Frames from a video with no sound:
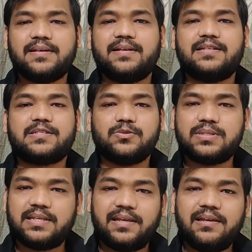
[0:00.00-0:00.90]
is to
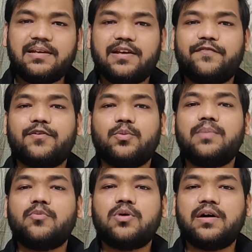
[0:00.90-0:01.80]
see if you are
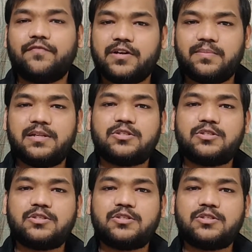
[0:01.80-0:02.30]
more comfortable in